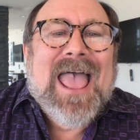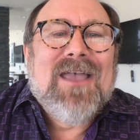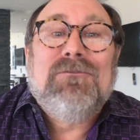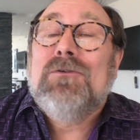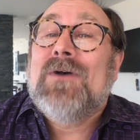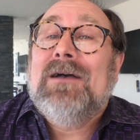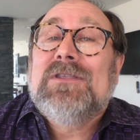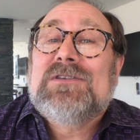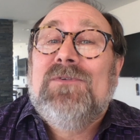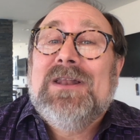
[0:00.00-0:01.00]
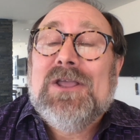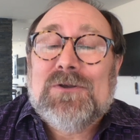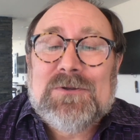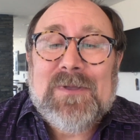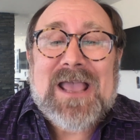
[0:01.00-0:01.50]
If you found this video
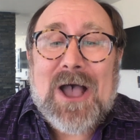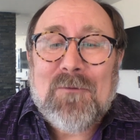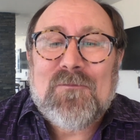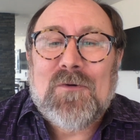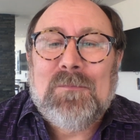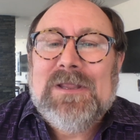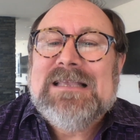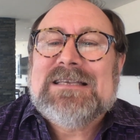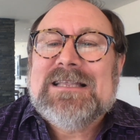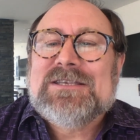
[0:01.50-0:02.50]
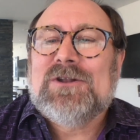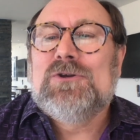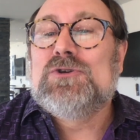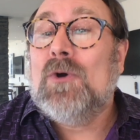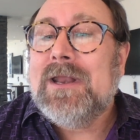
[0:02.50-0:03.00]
to be helpful, please consider
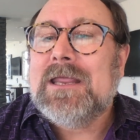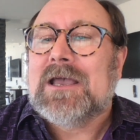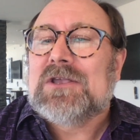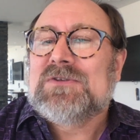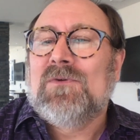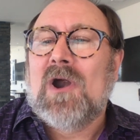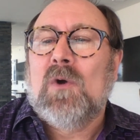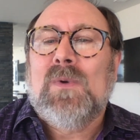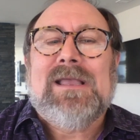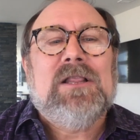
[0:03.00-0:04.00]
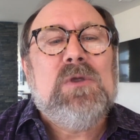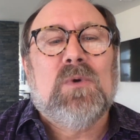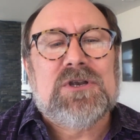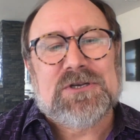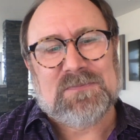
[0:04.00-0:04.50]
joining us for our weekly
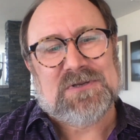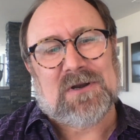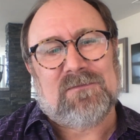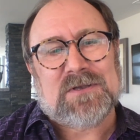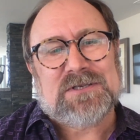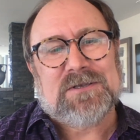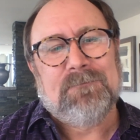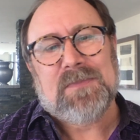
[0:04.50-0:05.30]
worship service.